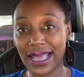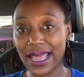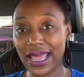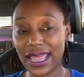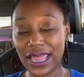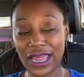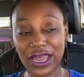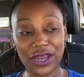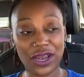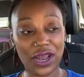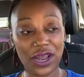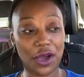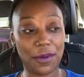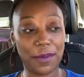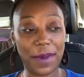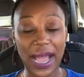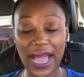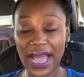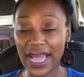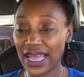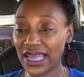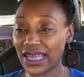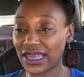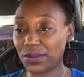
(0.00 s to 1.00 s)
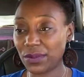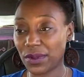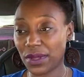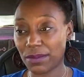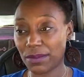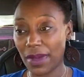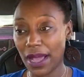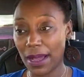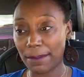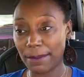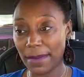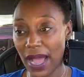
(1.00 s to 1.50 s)
my husband,
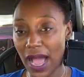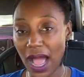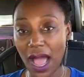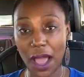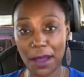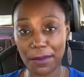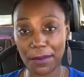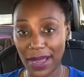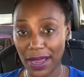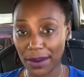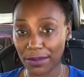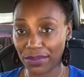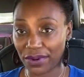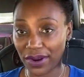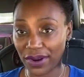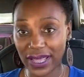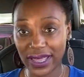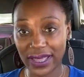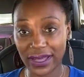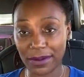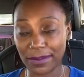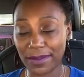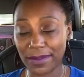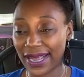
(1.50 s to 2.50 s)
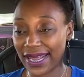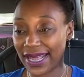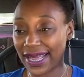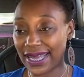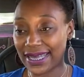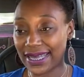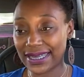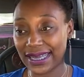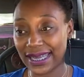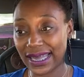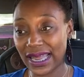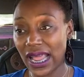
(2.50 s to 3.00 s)
my mom, my brother, my
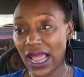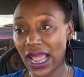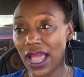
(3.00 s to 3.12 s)
cousin,